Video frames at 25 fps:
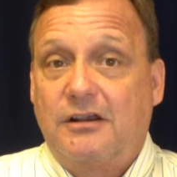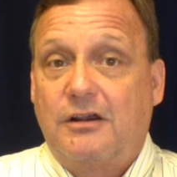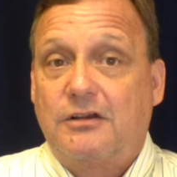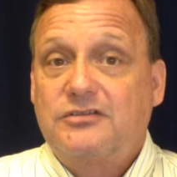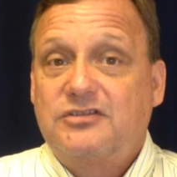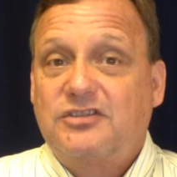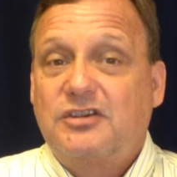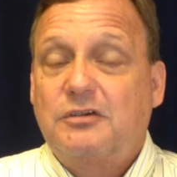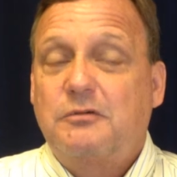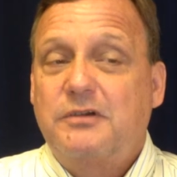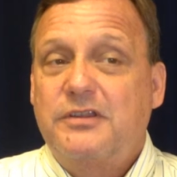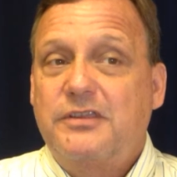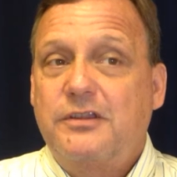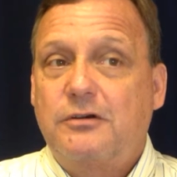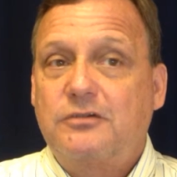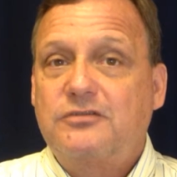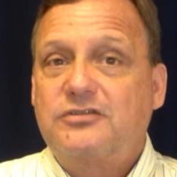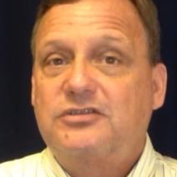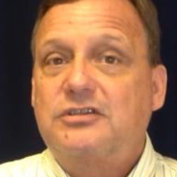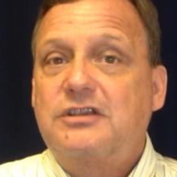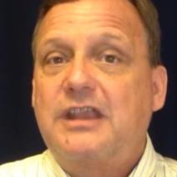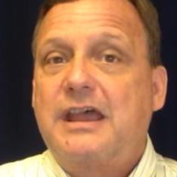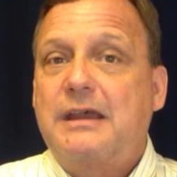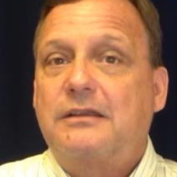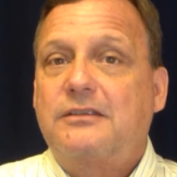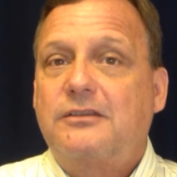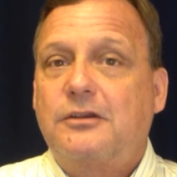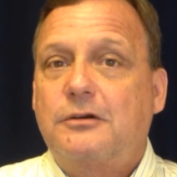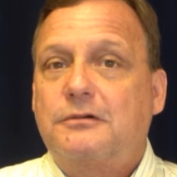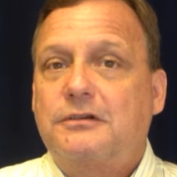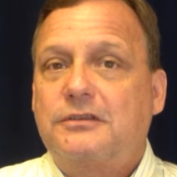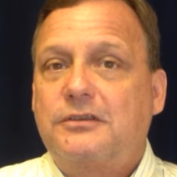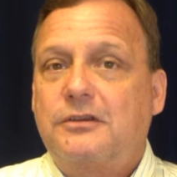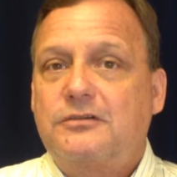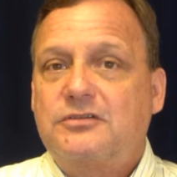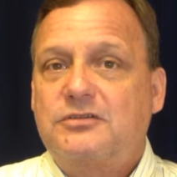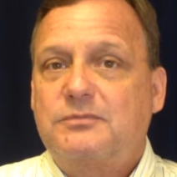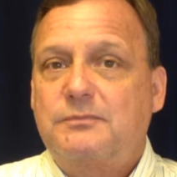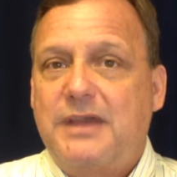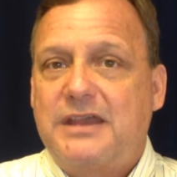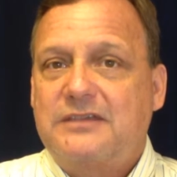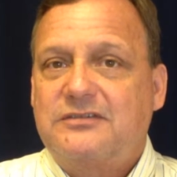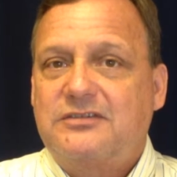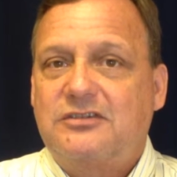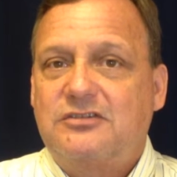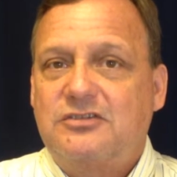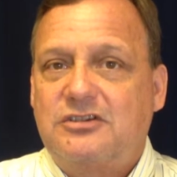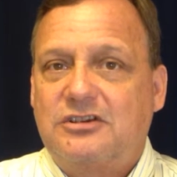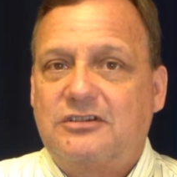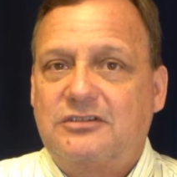So when those
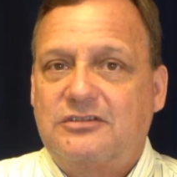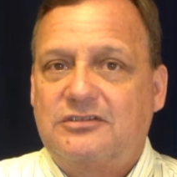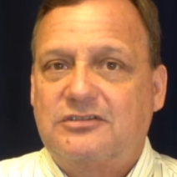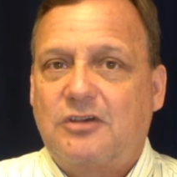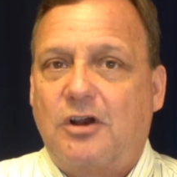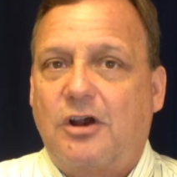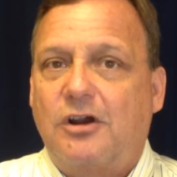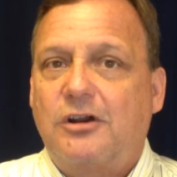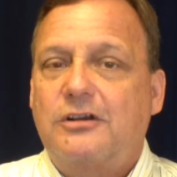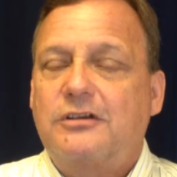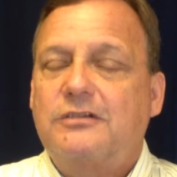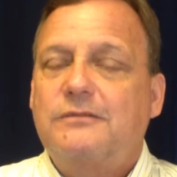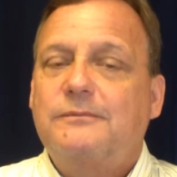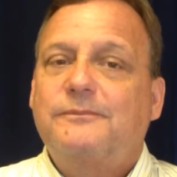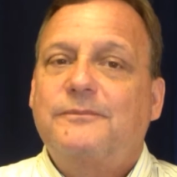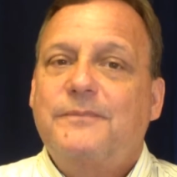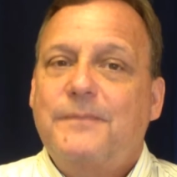messages aren't